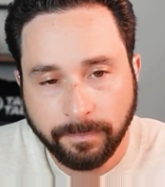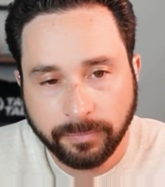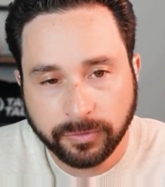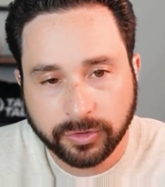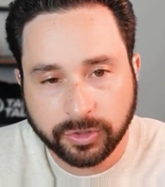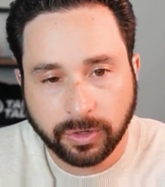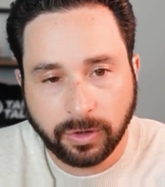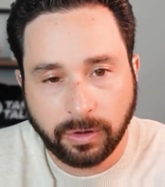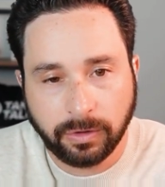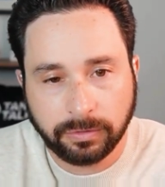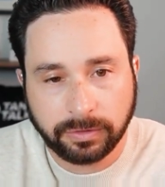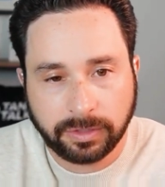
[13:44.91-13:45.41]

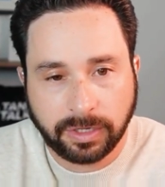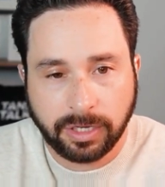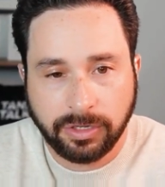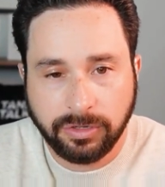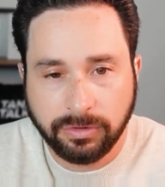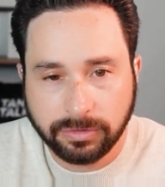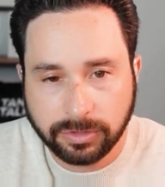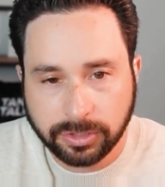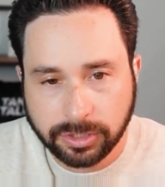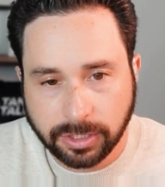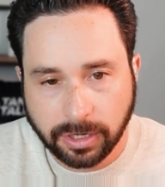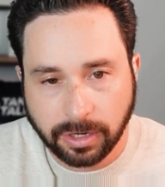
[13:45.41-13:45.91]
So can
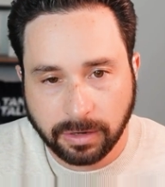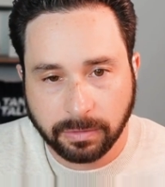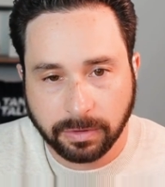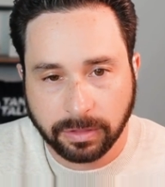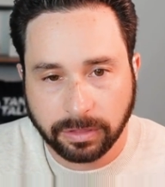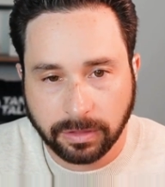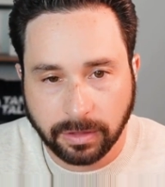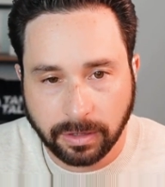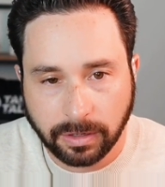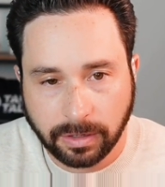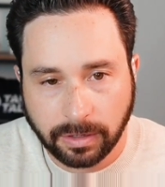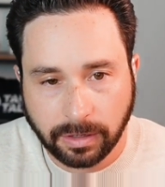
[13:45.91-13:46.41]
you share
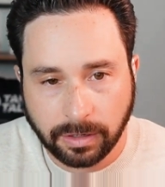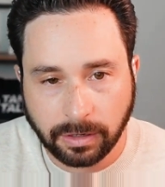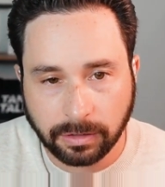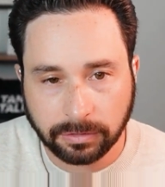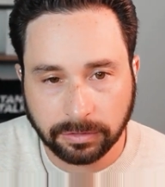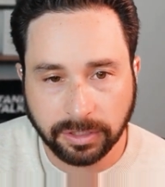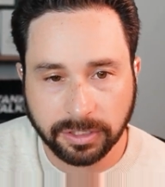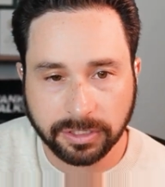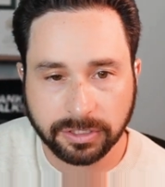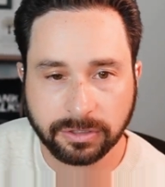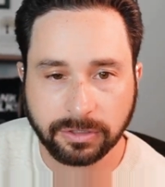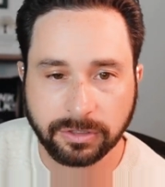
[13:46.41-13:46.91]
with our
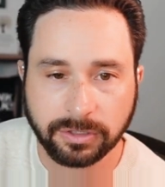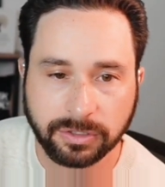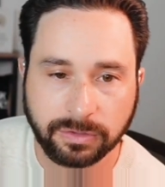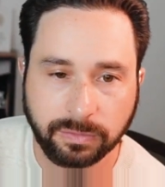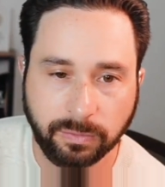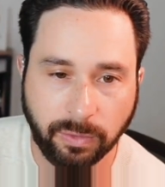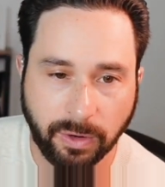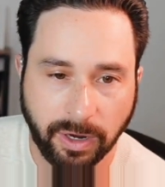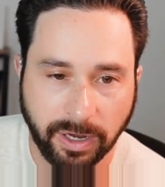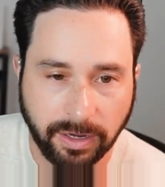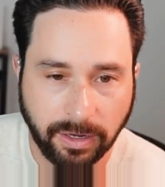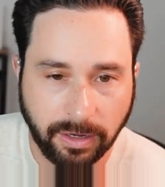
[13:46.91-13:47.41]
listeners
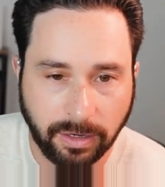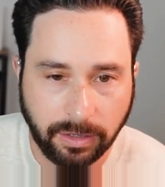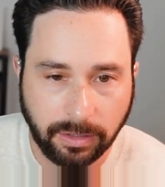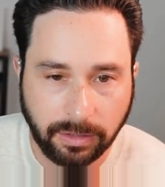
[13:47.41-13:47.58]
what